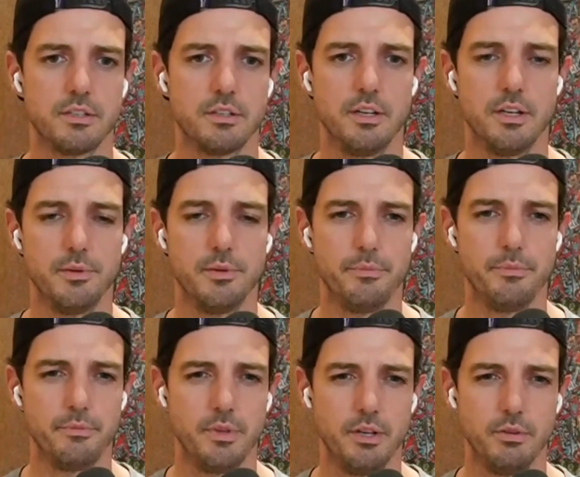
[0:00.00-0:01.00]

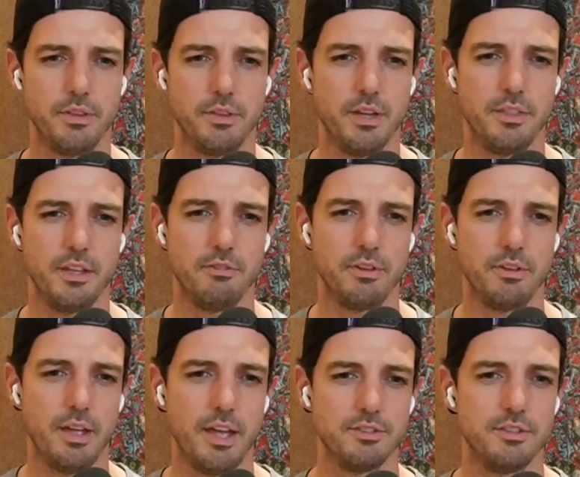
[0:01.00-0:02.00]
I think
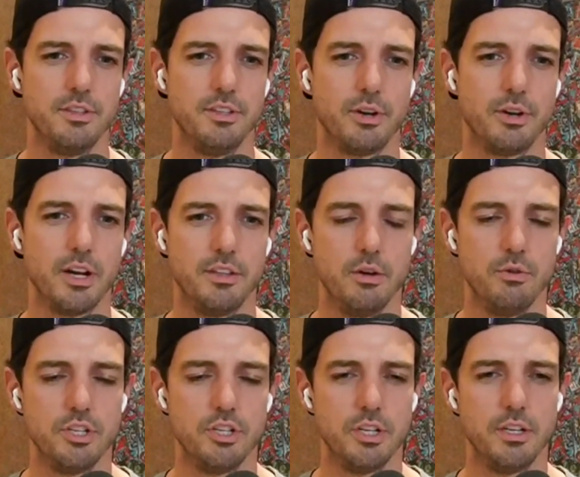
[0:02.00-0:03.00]
as kind of the
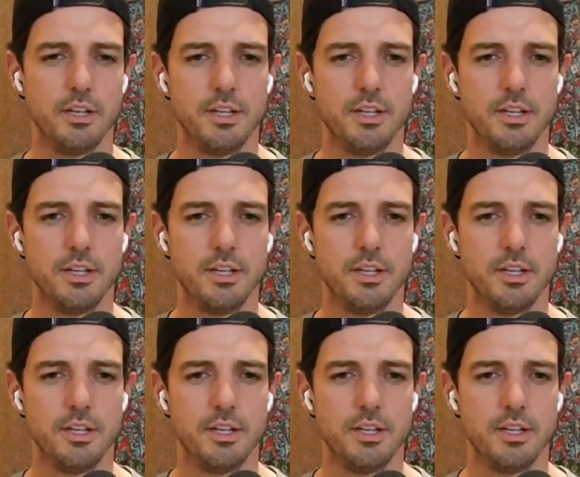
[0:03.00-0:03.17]
OG.